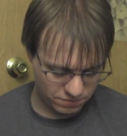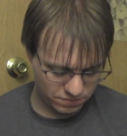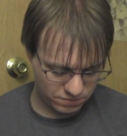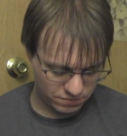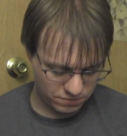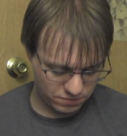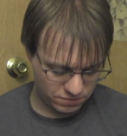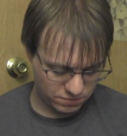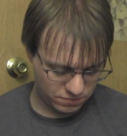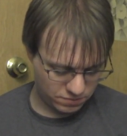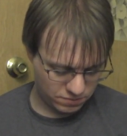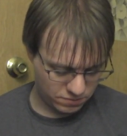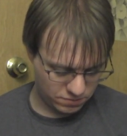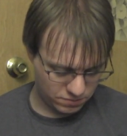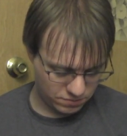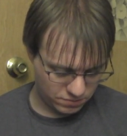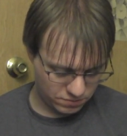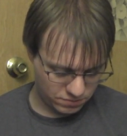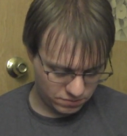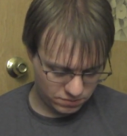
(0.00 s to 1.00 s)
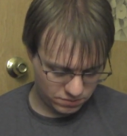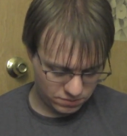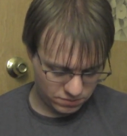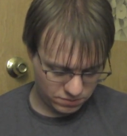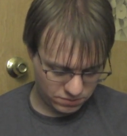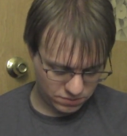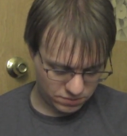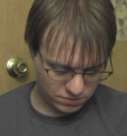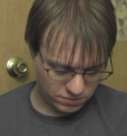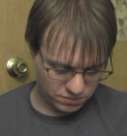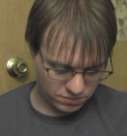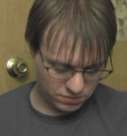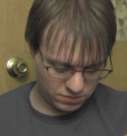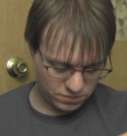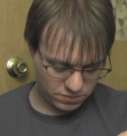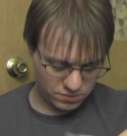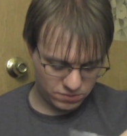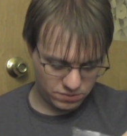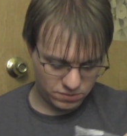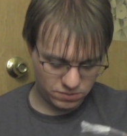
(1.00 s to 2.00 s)

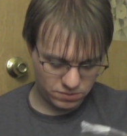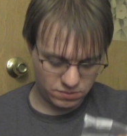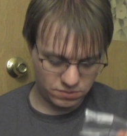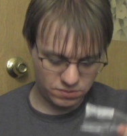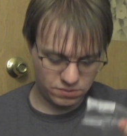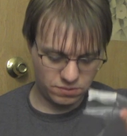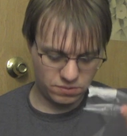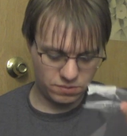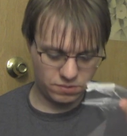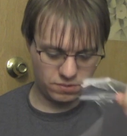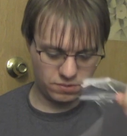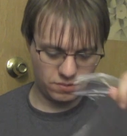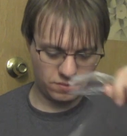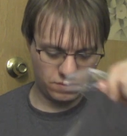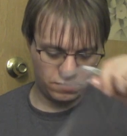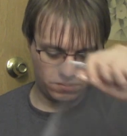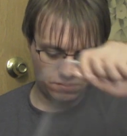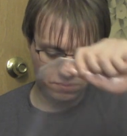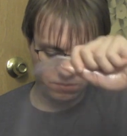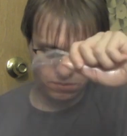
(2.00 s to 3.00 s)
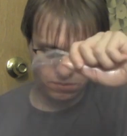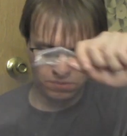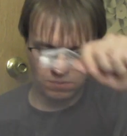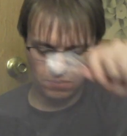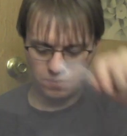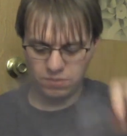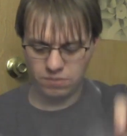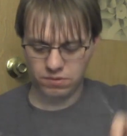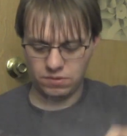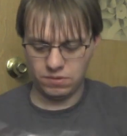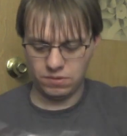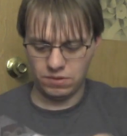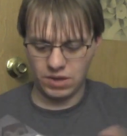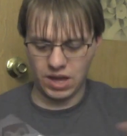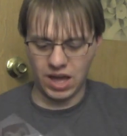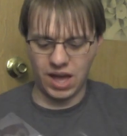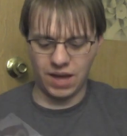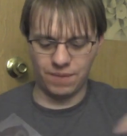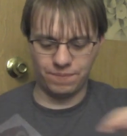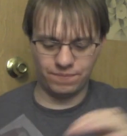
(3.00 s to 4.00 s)

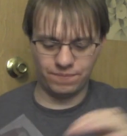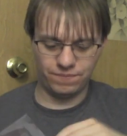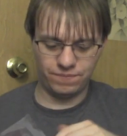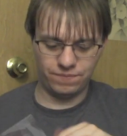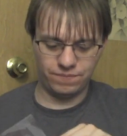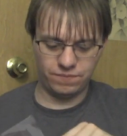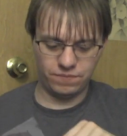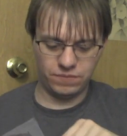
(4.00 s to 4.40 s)
No one is speaking in this clip.